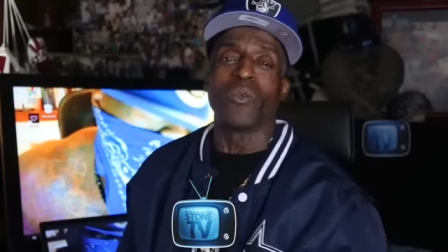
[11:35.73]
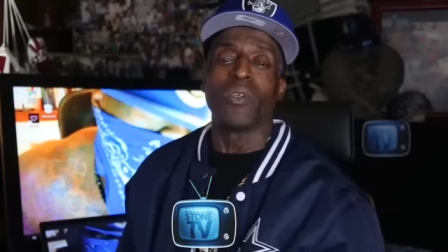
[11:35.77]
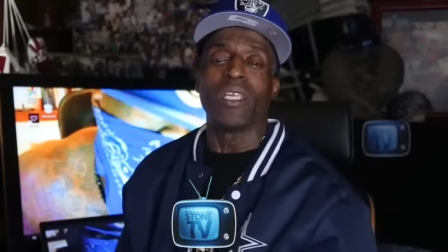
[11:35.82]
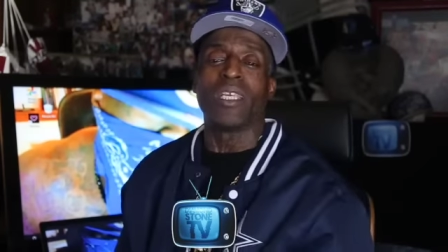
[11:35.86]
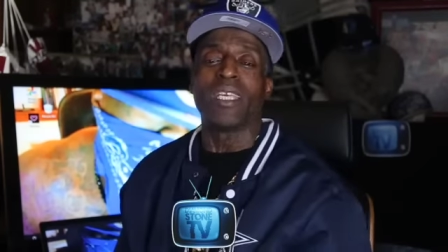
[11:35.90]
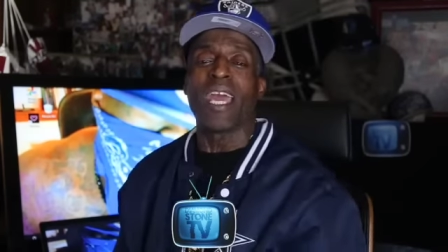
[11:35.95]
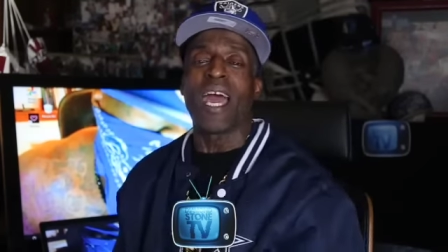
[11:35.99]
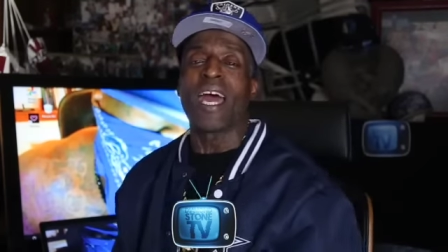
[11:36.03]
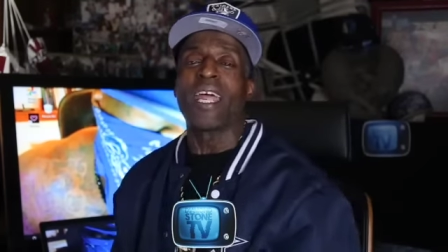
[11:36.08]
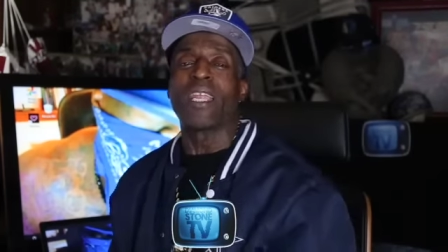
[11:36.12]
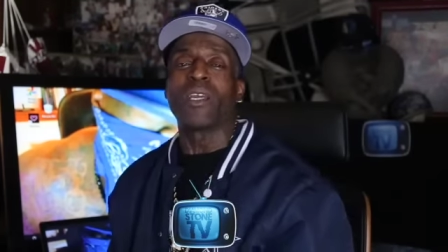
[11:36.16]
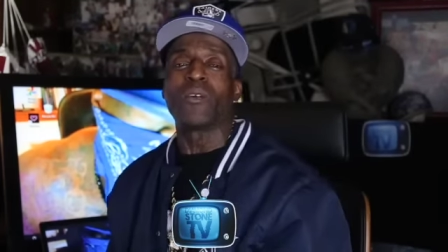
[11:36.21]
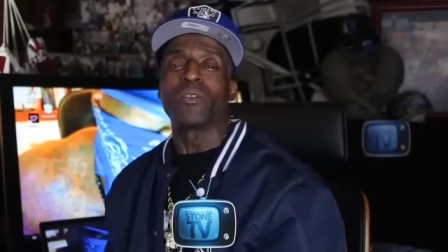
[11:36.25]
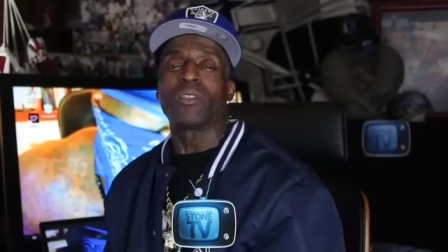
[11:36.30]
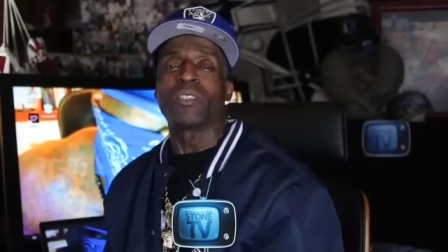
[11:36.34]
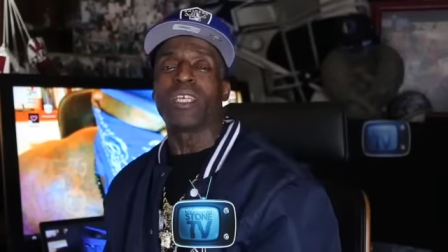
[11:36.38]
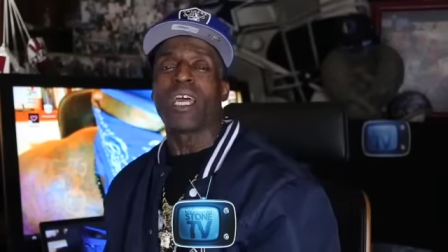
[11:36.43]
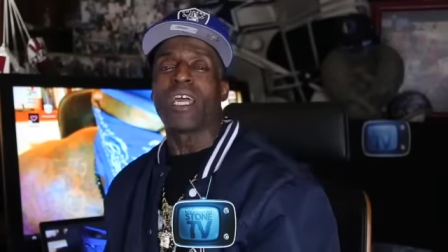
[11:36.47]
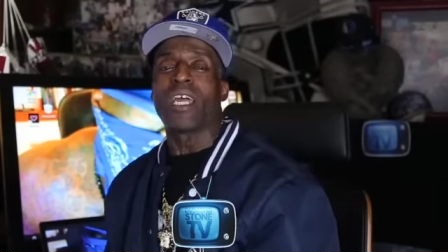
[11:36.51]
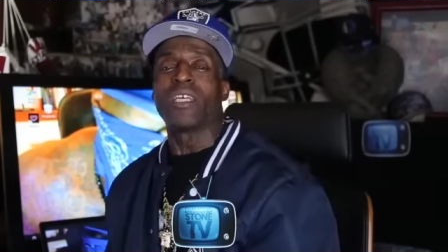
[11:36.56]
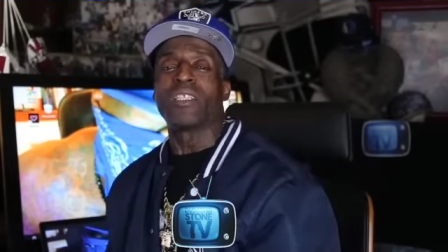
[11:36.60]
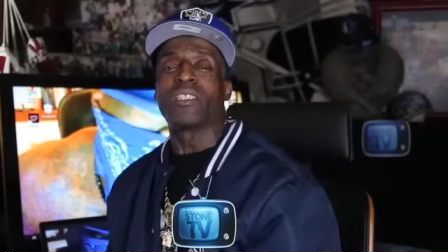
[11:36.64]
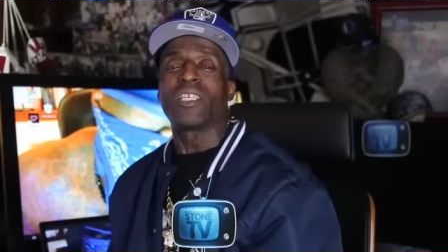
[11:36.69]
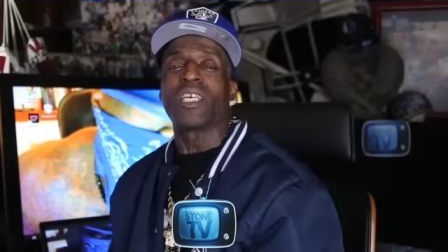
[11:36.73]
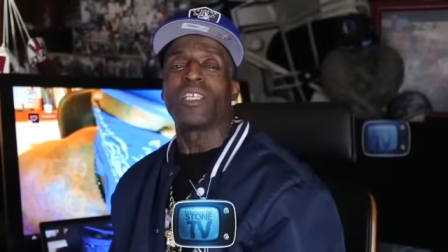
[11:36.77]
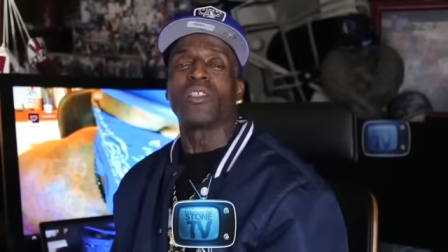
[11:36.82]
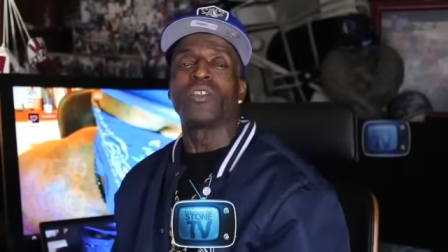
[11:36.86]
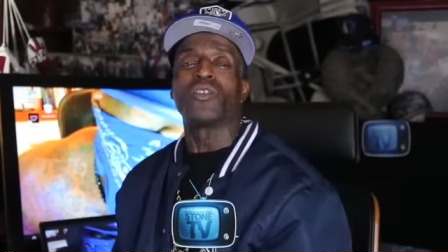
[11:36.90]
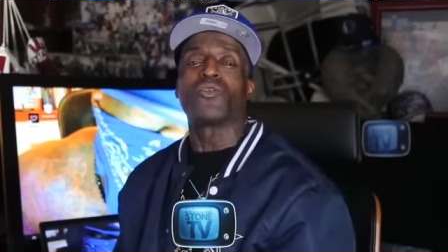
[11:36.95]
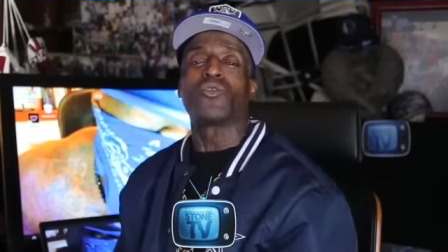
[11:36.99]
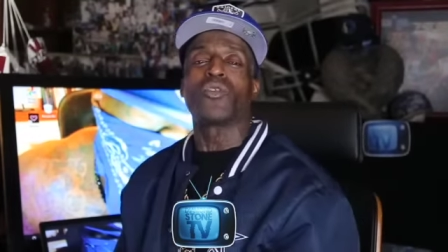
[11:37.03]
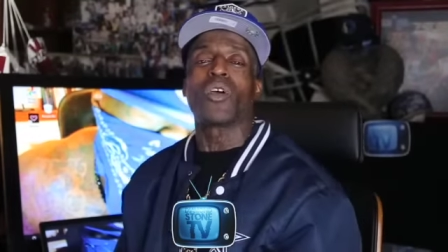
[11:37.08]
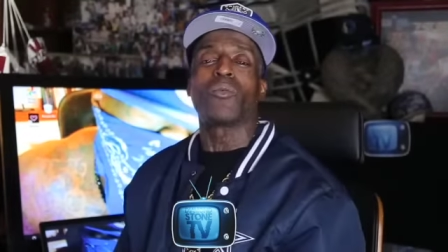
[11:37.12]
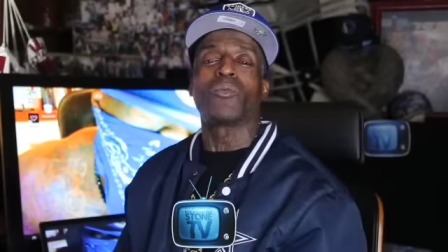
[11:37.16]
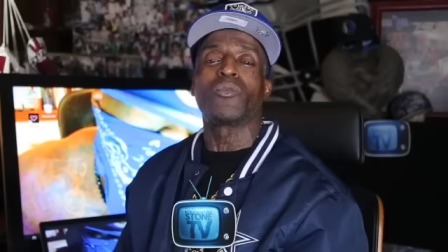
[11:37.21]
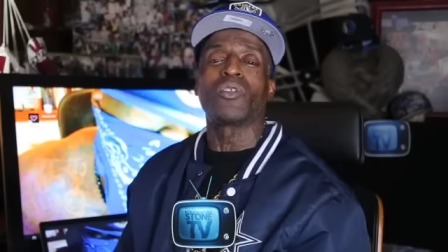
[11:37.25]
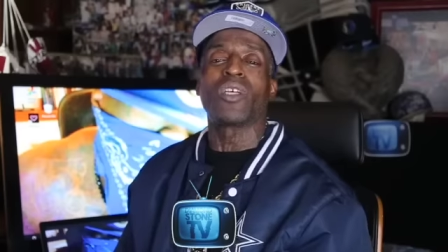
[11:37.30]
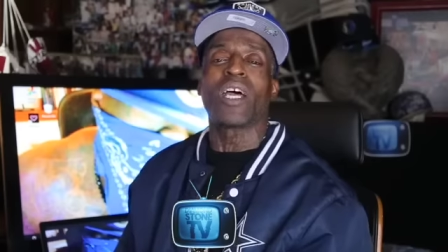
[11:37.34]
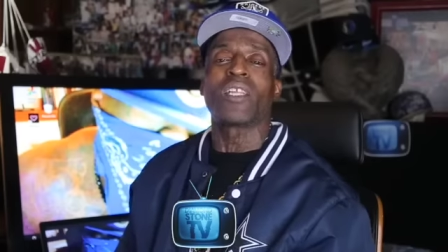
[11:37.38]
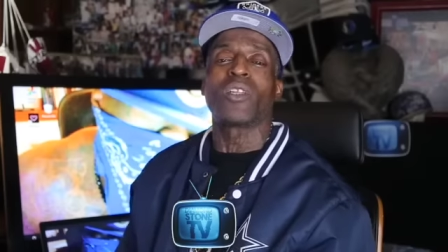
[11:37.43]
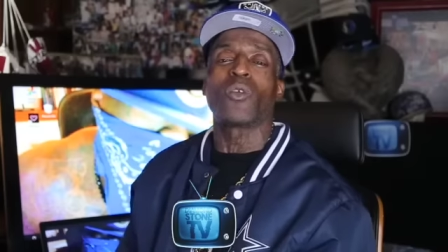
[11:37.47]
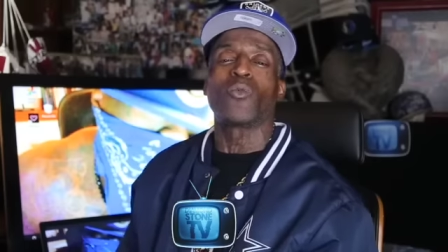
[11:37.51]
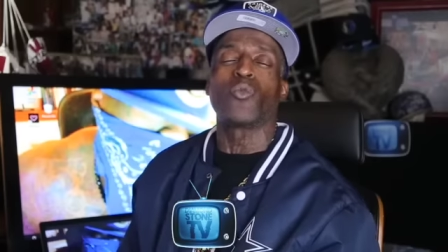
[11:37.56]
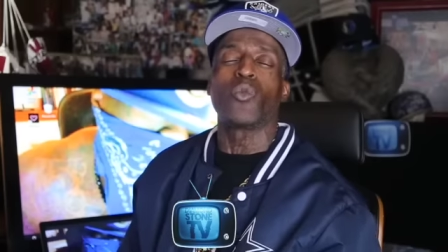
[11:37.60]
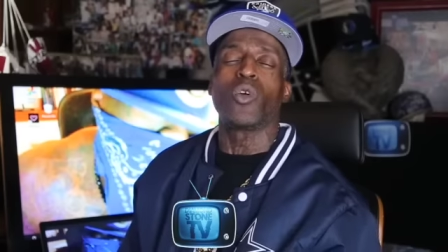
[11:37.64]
When he got everything, he said, Little Trouble tried to